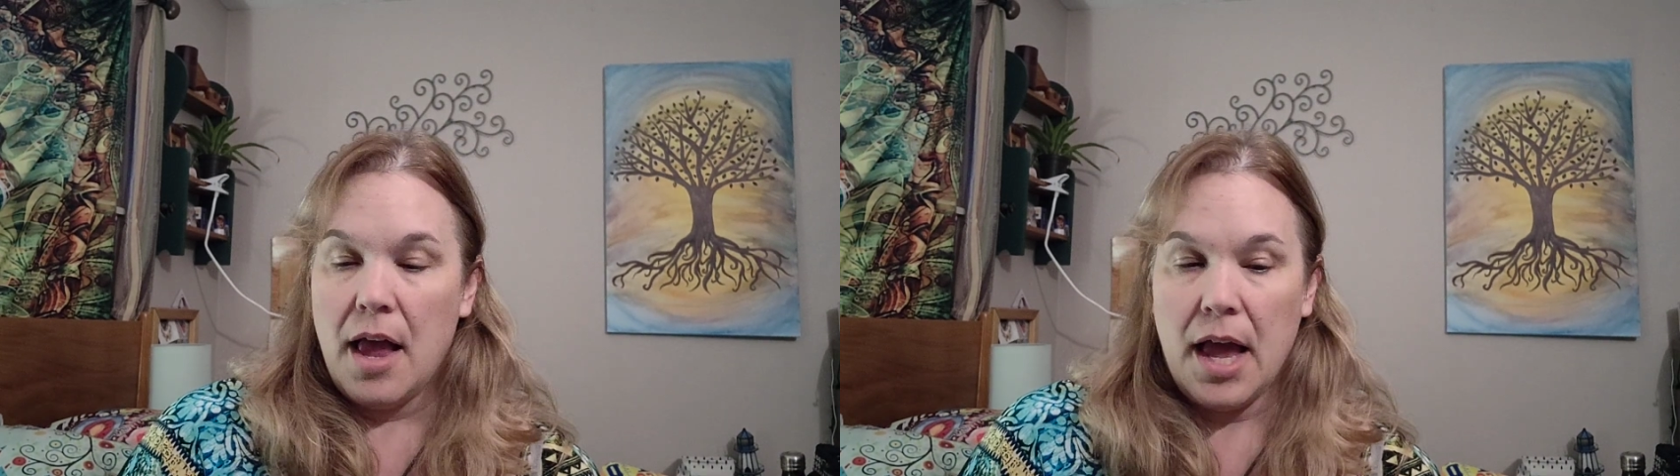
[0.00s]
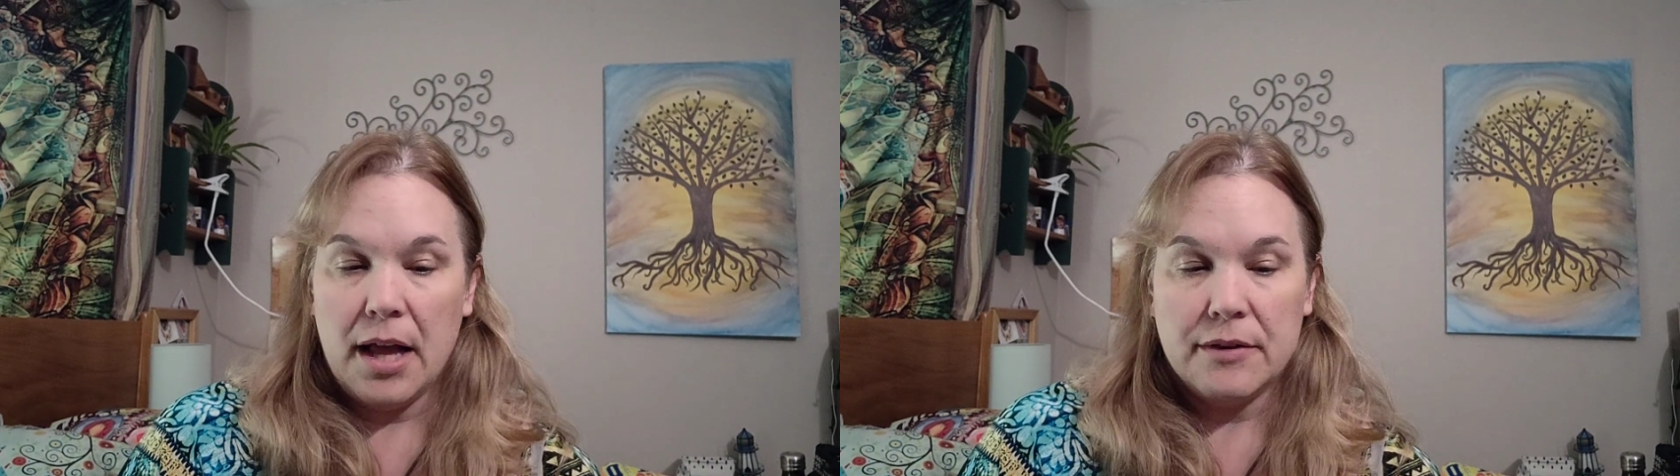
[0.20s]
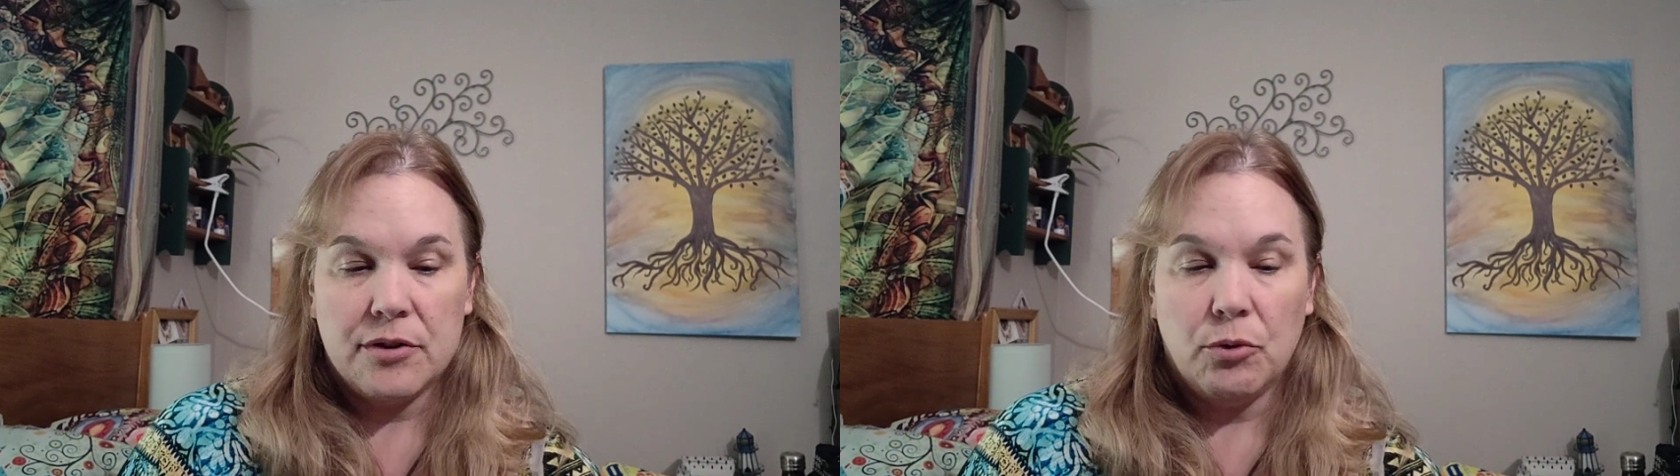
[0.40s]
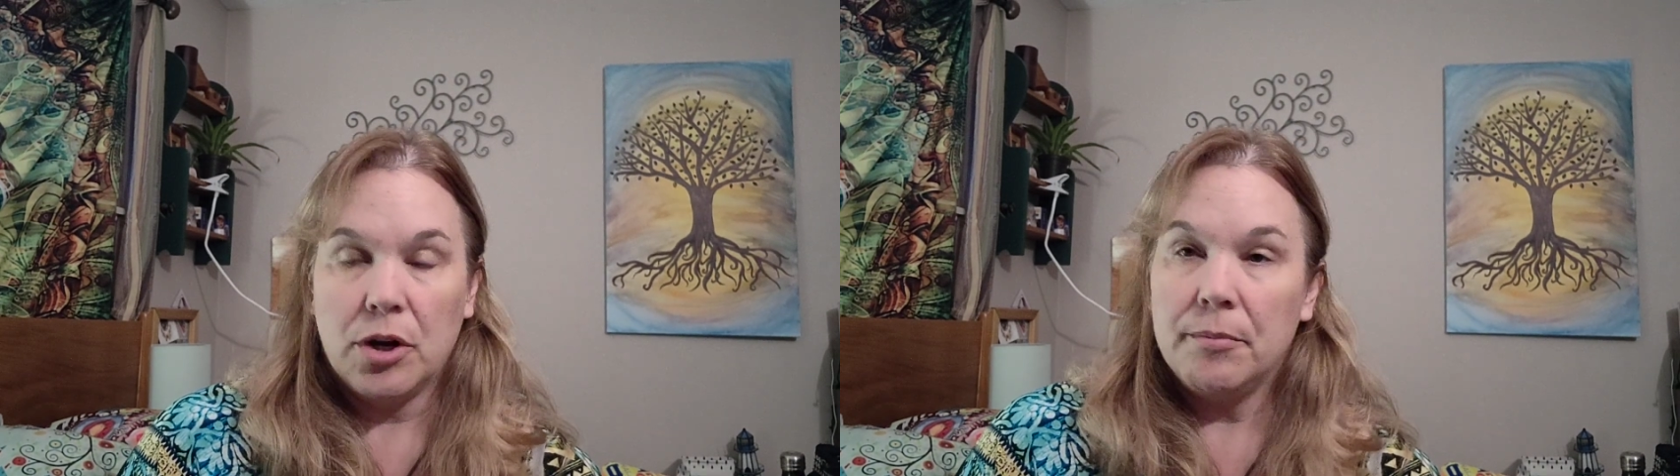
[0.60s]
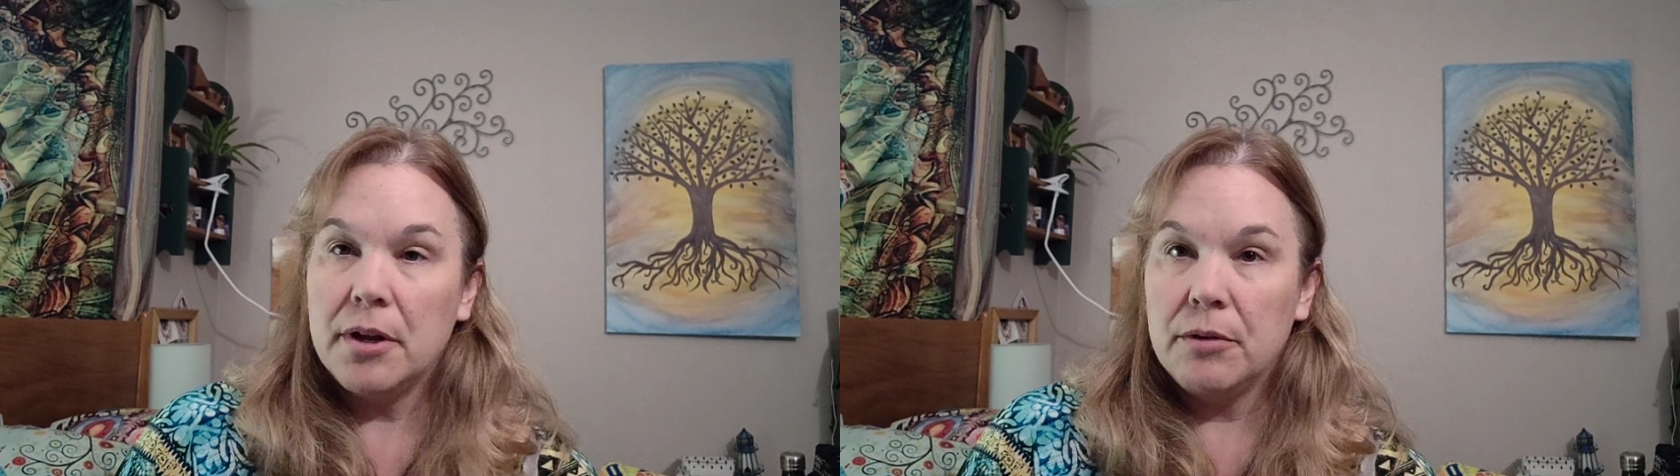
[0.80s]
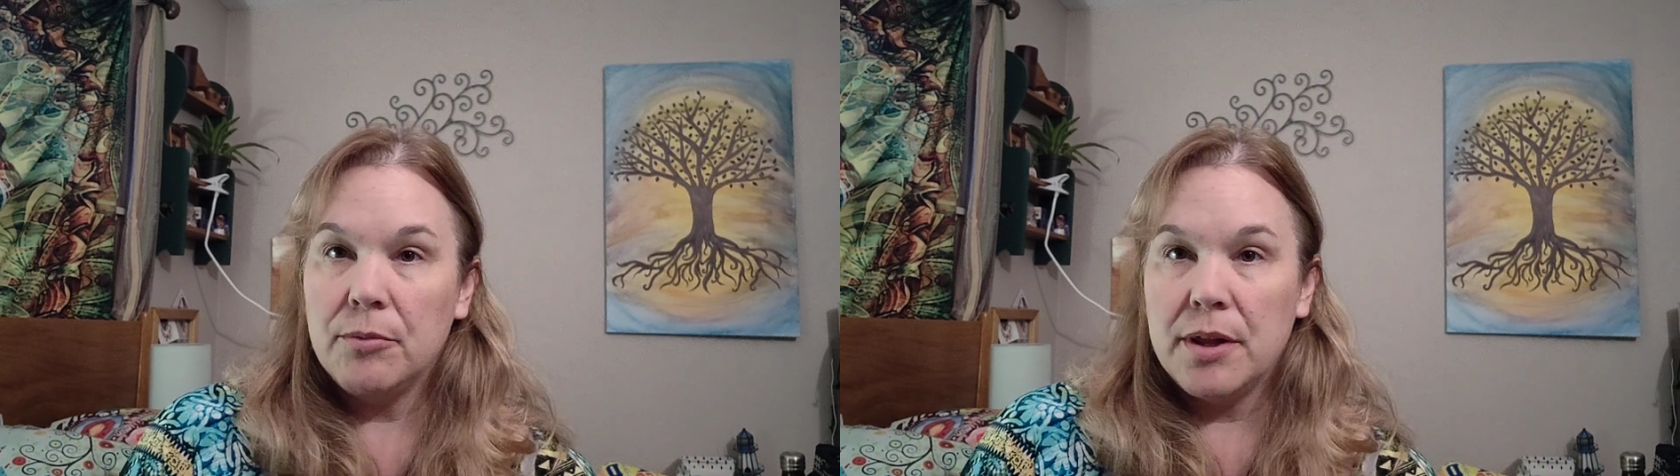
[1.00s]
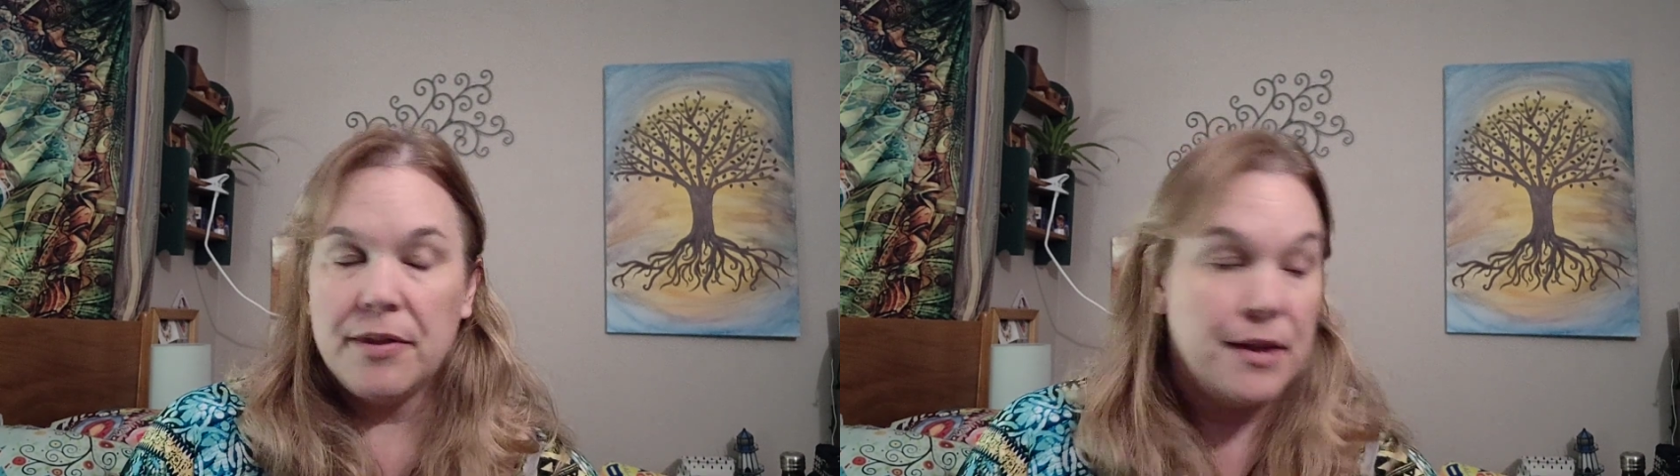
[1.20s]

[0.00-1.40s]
And so when I'm done with